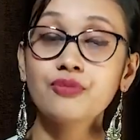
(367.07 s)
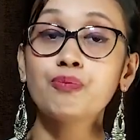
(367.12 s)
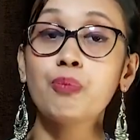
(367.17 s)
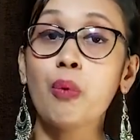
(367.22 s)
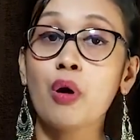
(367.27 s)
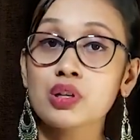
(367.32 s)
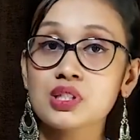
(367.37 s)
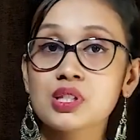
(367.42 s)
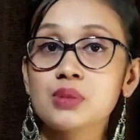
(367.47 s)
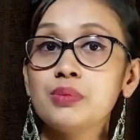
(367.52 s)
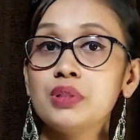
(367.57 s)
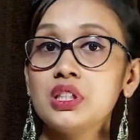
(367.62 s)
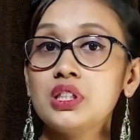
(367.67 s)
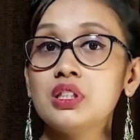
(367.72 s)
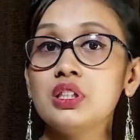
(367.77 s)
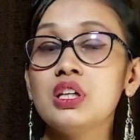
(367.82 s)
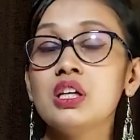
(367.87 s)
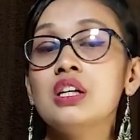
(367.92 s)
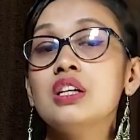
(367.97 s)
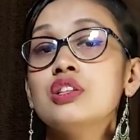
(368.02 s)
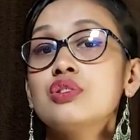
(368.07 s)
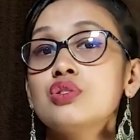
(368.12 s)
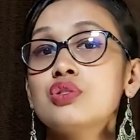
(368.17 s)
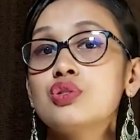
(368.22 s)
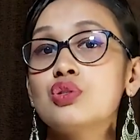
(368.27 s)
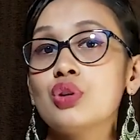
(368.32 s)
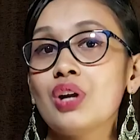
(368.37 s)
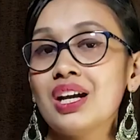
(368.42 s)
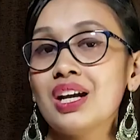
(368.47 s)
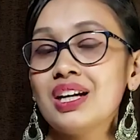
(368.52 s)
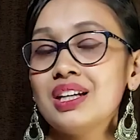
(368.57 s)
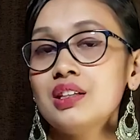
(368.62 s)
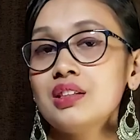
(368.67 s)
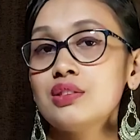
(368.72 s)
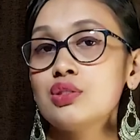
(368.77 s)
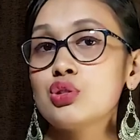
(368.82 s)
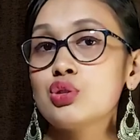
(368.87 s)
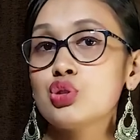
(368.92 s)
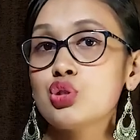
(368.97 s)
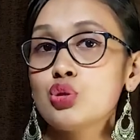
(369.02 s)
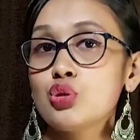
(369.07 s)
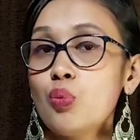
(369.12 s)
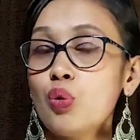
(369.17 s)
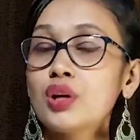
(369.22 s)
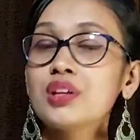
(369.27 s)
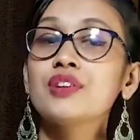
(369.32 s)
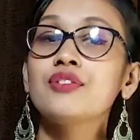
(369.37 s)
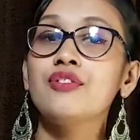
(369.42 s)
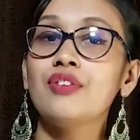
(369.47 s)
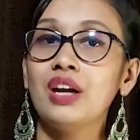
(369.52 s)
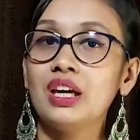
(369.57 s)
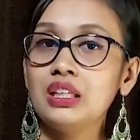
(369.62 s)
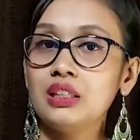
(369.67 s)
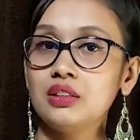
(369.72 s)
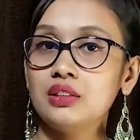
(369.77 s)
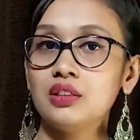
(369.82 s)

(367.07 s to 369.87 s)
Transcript: possible, try to modify